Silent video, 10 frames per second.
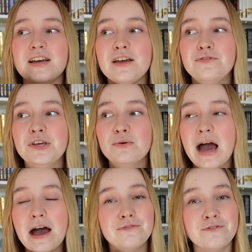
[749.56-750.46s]
if you
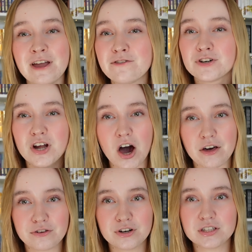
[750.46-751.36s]
have favorite
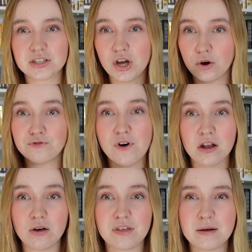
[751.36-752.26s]
authors, go
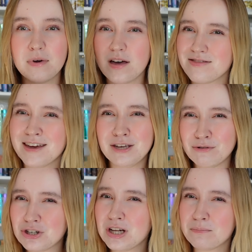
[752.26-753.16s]
follow them. They
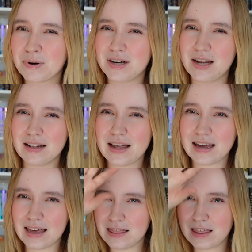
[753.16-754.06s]
usually put it like
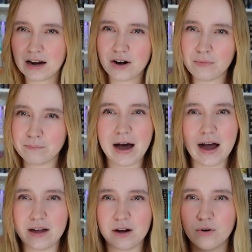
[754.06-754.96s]
in their
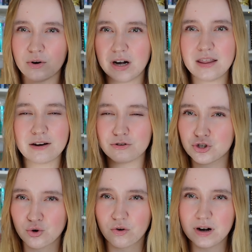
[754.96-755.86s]
bio or in their
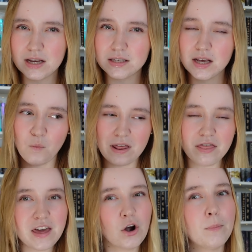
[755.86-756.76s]
stories
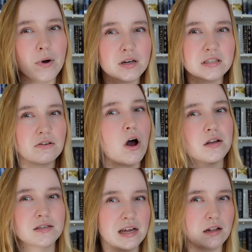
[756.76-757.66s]
when their books are
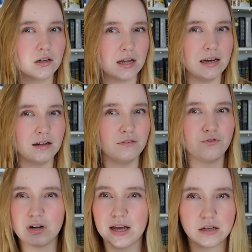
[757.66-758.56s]
on sale on Kindle
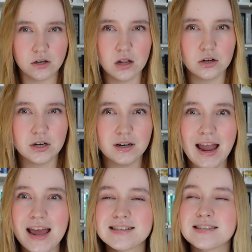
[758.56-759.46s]
for like $1.
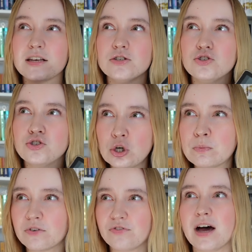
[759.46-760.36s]
It's
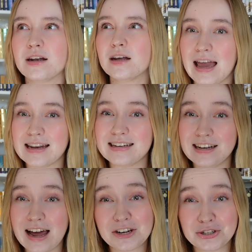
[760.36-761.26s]
super fun and
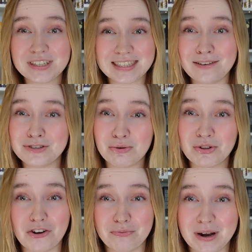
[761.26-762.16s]
it actually saves you a lot of